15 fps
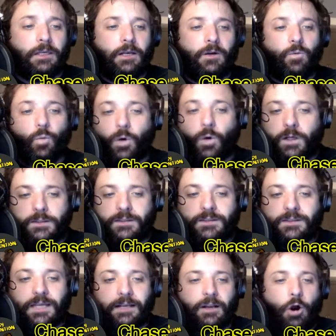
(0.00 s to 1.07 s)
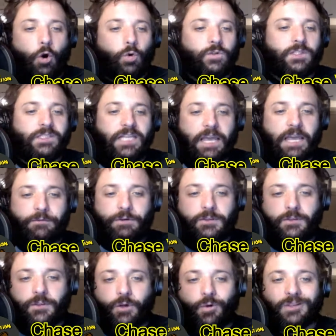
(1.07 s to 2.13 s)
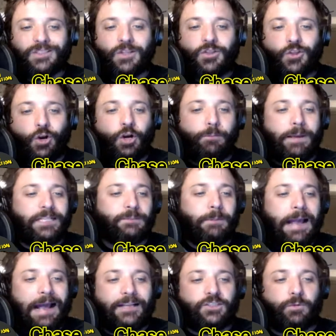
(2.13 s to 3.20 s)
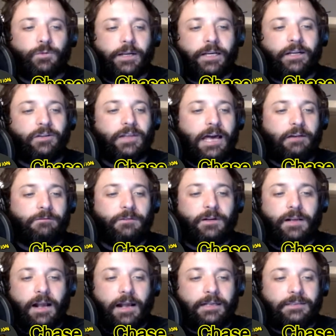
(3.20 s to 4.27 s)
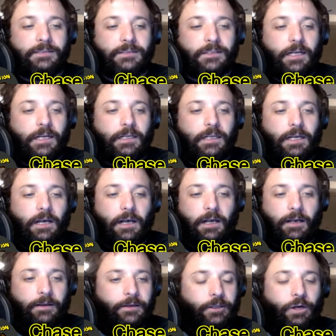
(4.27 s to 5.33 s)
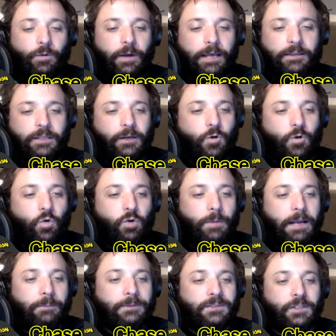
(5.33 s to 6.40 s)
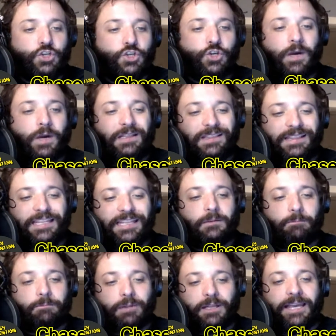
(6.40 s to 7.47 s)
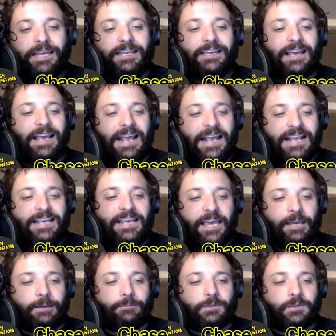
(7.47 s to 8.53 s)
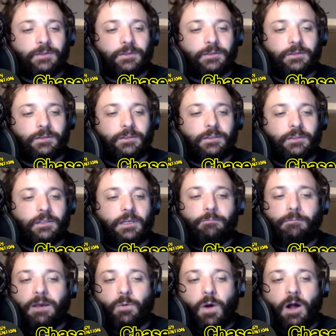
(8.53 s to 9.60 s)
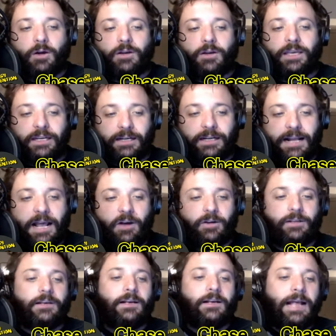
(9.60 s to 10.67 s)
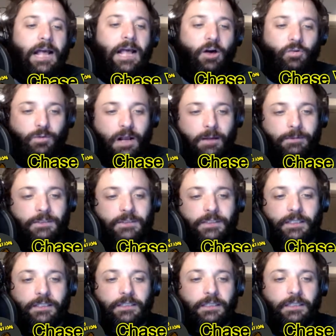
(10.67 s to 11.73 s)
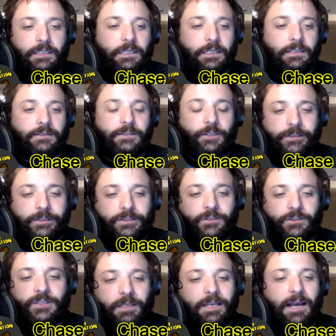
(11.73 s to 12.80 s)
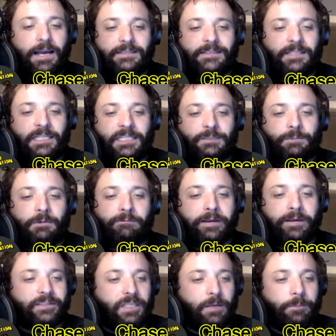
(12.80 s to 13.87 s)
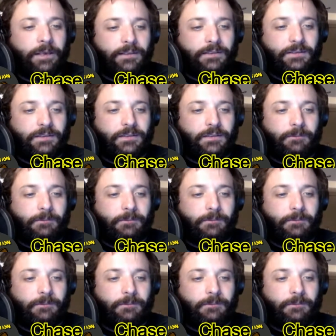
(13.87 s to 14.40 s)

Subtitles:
Woods has got Carlton Davis, who has the 3rd best passer rating allowed for guys, at the cornerback position, who at least played 8 games. Meanwhile, Keenan Allen, Allen Robinson, these are some of the guys that he's been faced up against.